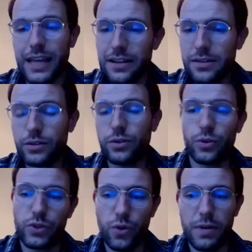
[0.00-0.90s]
cancelled or
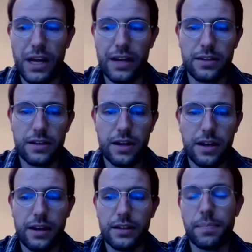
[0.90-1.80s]
terminated,
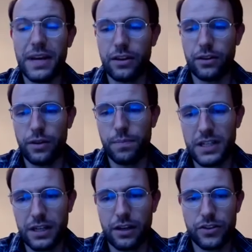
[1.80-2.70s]
depending on the
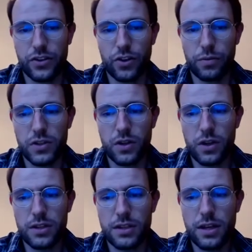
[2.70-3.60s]
particular
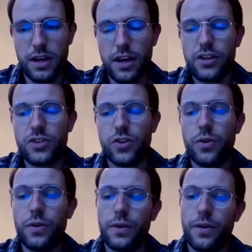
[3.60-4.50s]
circumstances.
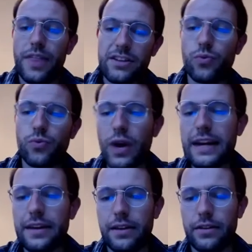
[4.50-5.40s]
So that's
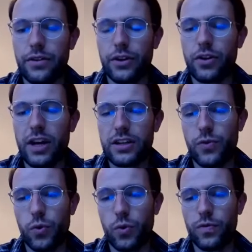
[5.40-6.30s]
really the crux
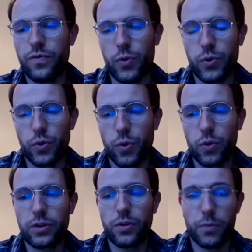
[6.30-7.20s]
for
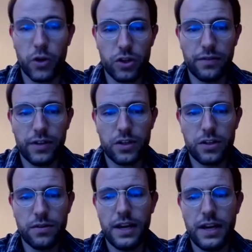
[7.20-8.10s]
your commercial
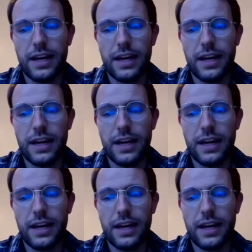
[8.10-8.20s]
eviction.